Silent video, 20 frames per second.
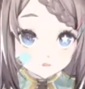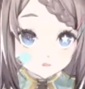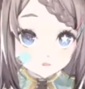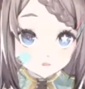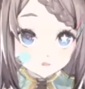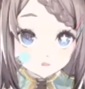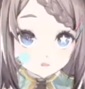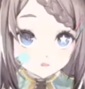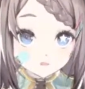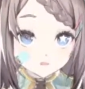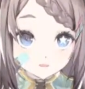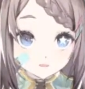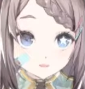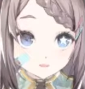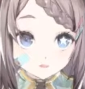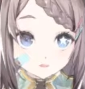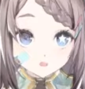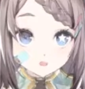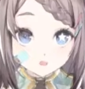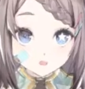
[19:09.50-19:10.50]

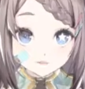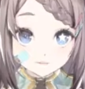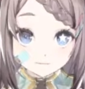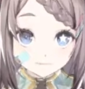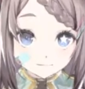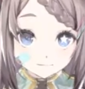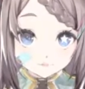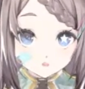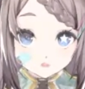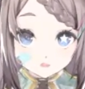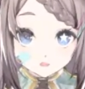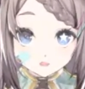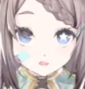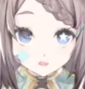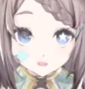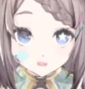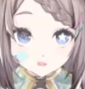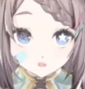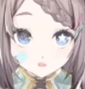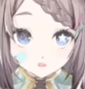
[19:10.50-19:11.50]
somewhere
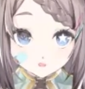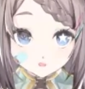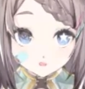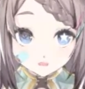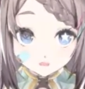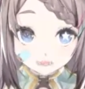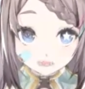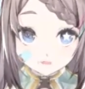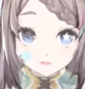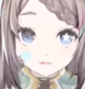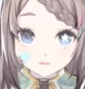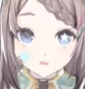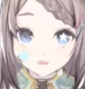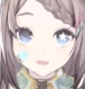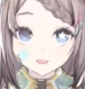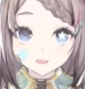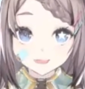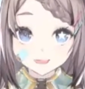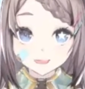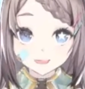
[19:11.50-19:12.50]
down the
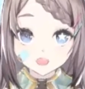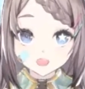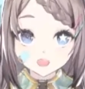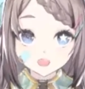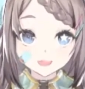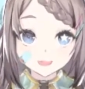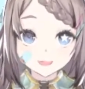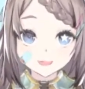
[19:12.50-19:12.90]
line,